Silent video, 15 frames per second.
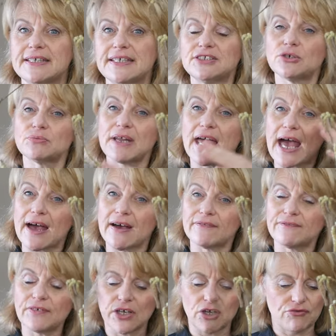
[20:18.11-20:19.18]
They don't
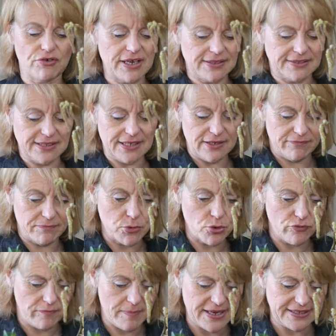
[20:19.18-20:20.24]
have a great deal of
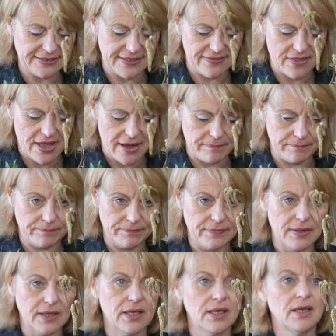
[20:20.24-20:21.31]
movement in them
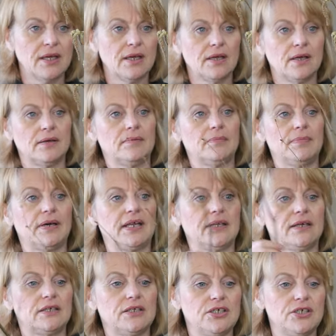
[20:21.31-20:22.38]
and
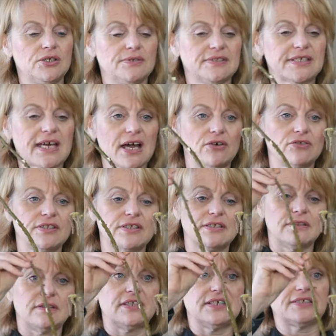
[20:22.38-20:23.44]
I'm going to use that on the,
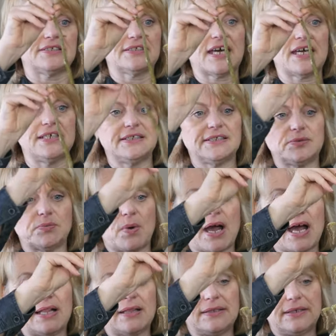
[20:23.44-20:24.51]
this side as
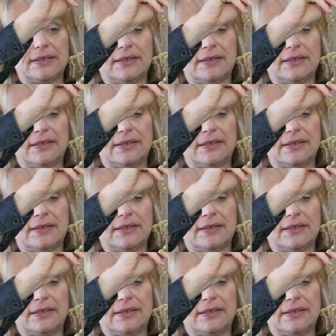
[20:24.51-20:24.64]
well.